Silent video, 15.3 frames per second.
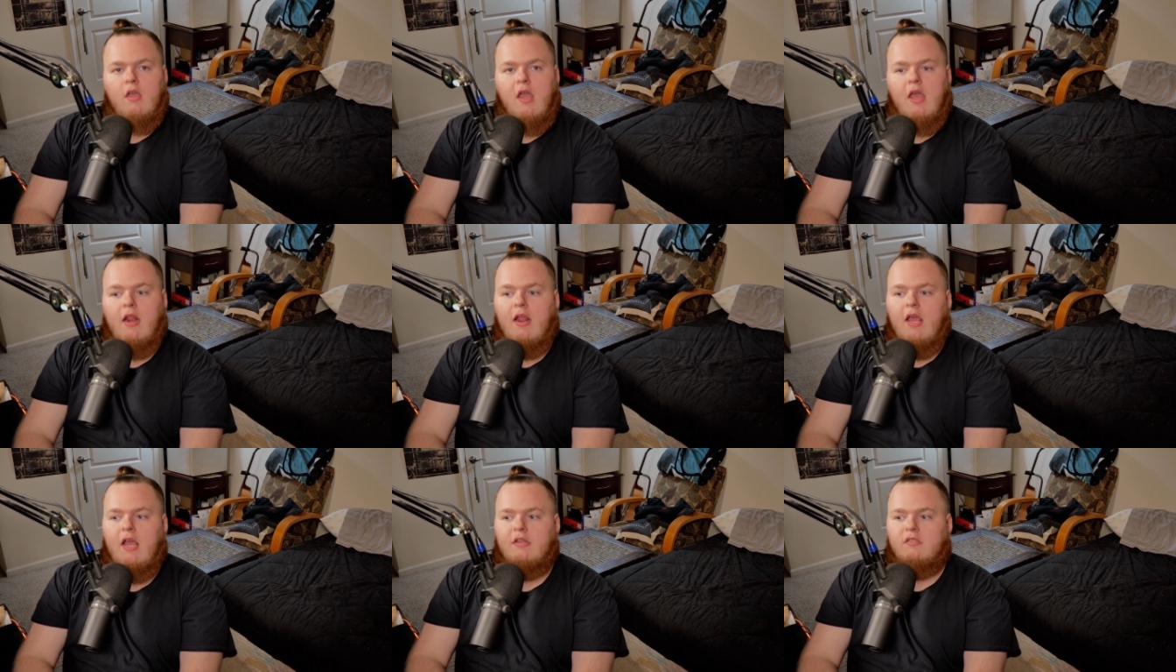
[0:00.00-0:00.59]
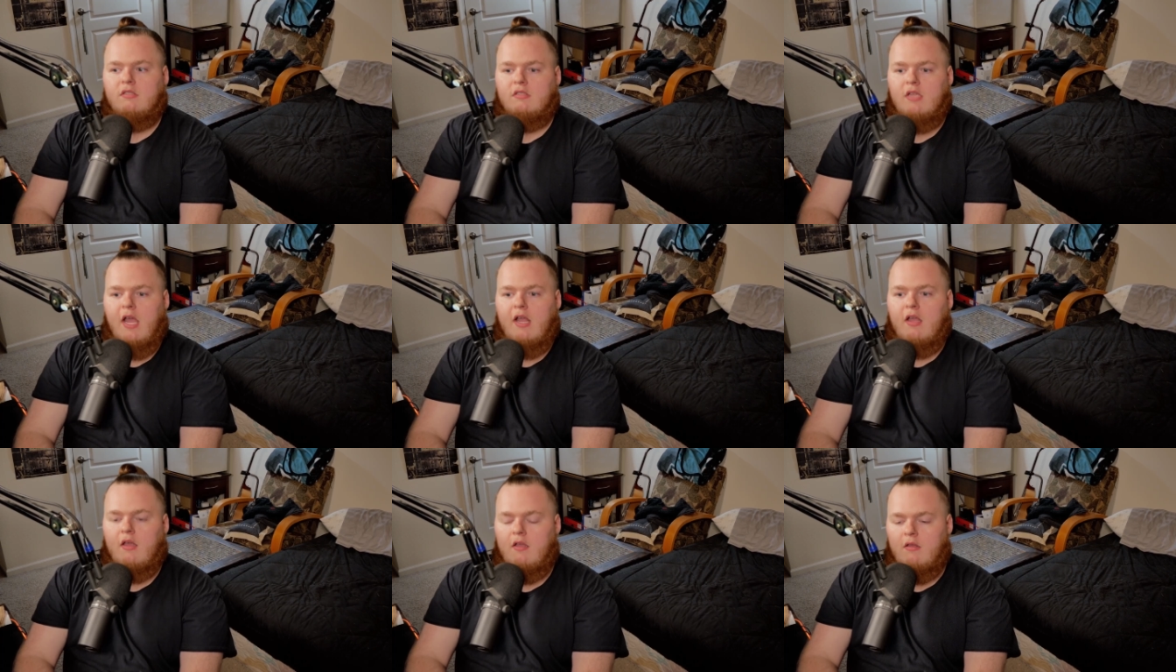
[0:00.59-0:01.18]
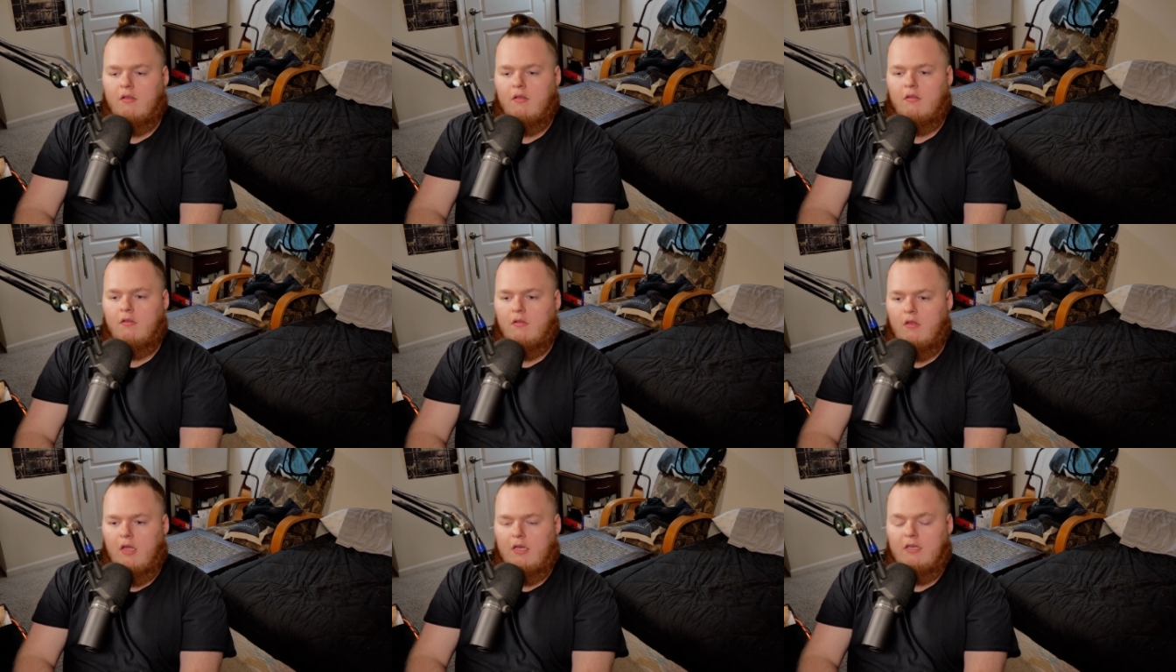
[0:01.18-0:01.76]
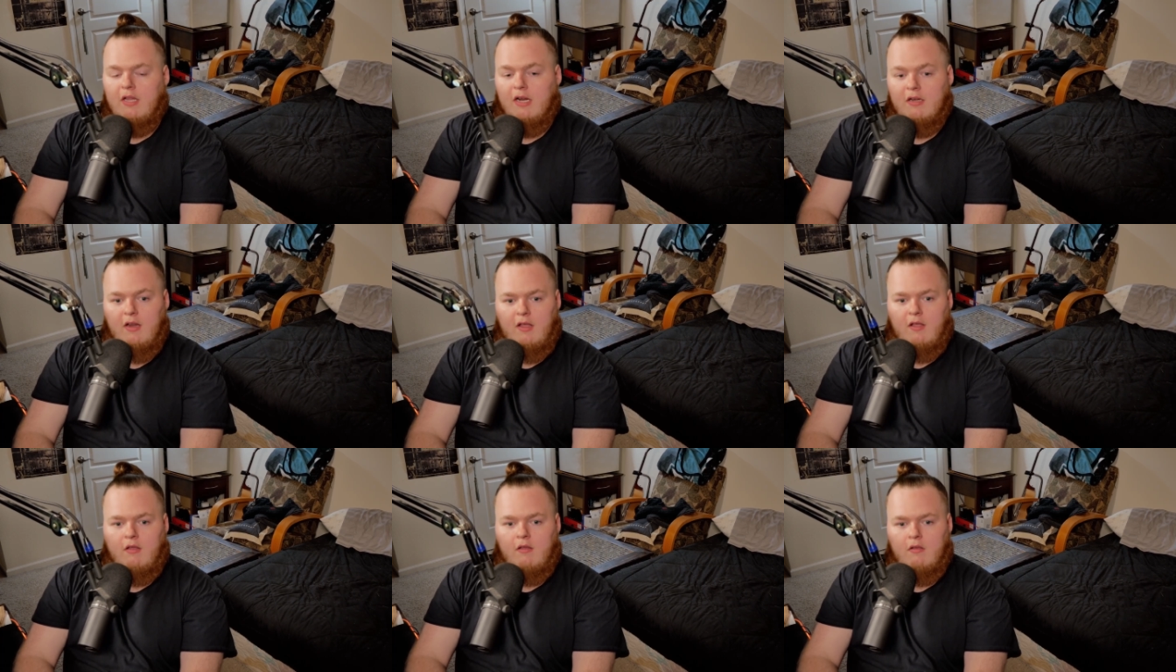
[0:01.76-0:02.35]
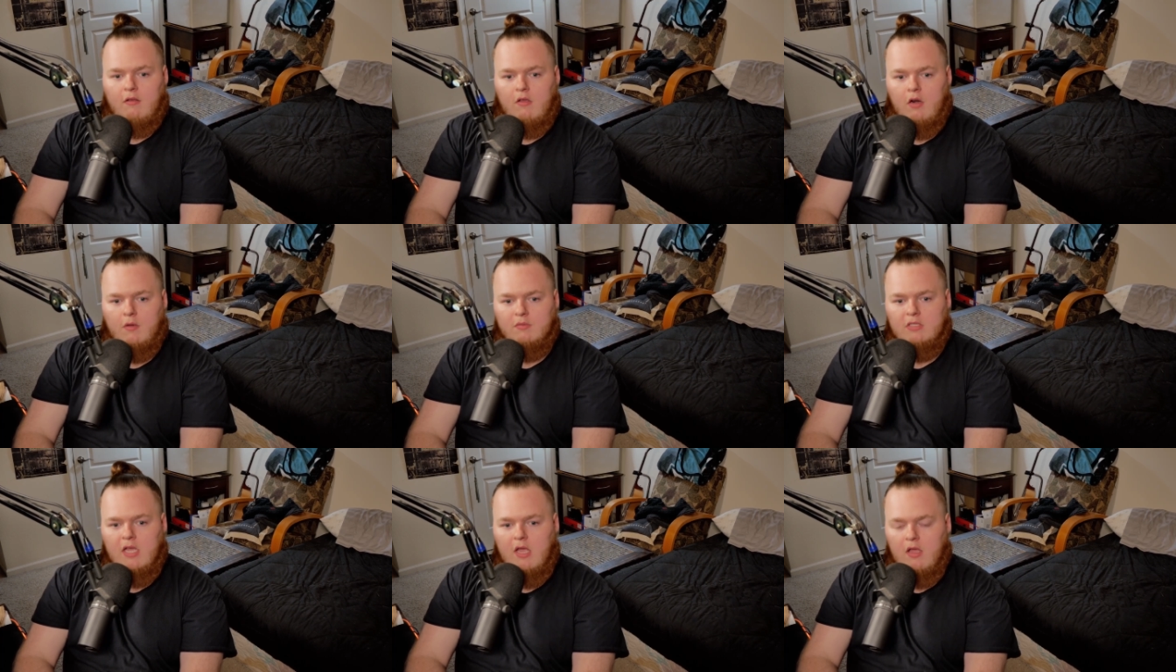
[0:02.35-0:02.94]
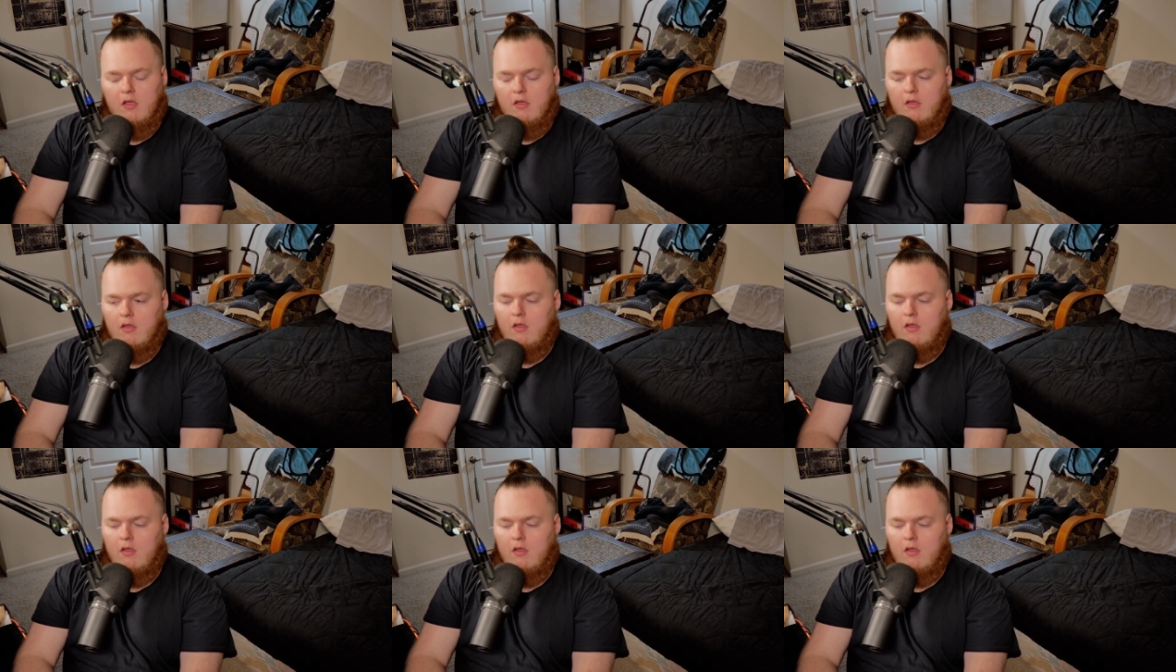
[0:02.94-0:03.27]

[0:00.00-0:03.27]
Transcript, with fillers: and it's like addicting. You know what I'm saying?